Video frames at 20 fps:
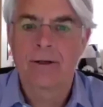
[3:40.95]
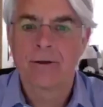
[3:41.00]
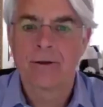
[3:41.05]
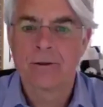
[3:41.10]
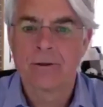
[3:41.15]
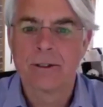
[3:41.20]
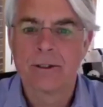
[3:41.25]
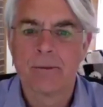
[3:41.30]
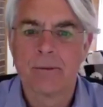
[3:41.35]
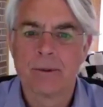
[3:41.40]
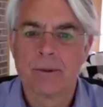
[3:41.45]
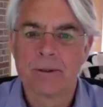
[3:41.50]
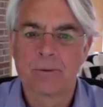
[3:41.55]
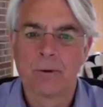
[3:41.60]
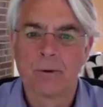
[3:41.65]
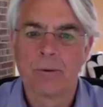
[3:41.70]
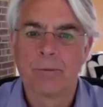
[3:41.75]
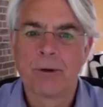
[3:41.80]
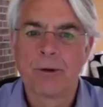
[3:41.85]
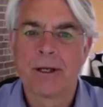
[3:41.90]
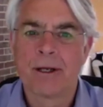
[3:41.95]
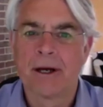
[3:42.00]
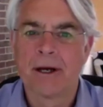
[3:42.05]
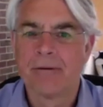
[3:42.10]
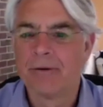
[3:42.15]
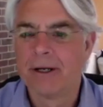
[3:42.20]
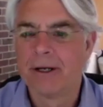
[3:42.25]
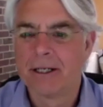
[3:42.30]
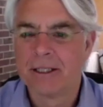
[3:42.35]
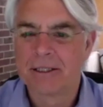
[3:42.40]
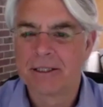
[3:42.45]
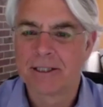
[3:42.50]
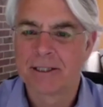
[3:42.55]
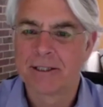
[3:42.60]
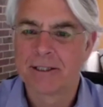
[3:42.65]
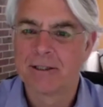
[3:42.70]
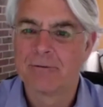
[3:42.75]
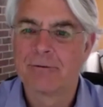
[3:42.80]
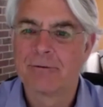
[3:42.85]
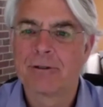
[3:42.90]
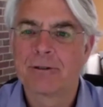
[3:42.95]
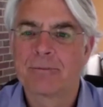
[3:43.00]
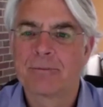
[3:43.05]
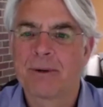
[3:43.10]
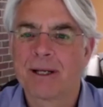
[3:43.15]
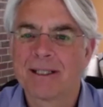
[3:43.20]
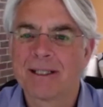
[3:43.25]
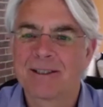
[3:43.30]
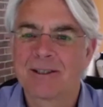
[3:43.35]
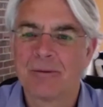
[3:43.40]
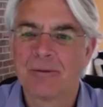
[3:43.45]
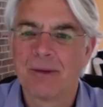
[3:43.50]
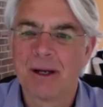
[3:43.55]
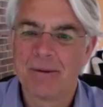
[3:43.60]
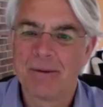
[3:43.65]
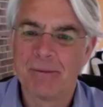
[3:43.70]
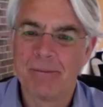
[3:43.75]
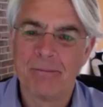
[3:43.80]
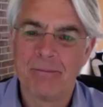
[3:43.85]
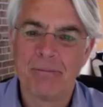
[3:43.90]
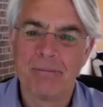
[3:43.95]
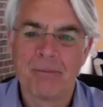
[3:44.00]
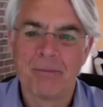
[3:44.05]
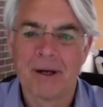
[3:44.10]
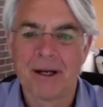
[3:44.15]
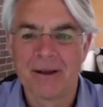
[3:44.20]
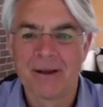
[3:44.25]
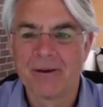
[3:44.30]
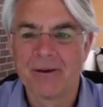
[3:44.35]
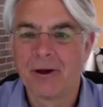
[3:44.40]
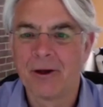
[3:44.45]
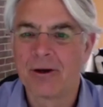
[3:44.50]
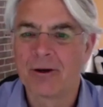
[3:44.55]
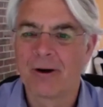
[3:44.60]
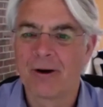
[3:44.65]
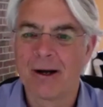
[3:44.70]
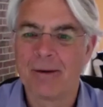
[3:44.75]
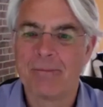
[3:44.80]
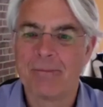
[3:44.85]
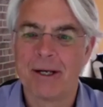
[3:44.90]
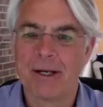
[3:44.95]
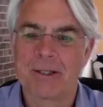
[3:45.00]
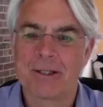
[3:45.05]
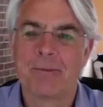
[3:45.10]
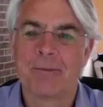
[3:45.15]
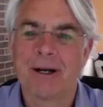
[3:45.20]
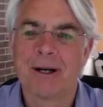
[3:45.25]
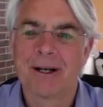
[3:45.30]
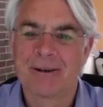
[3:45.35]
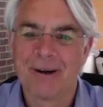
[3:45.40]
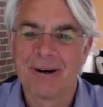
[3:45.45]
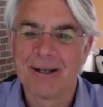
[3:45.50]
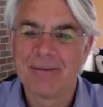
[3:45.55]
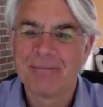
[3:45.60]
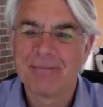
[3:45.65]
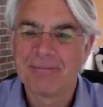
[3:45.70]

Those numbers were pretty unrealistic in the first place, so maybe not a great benchmark, right?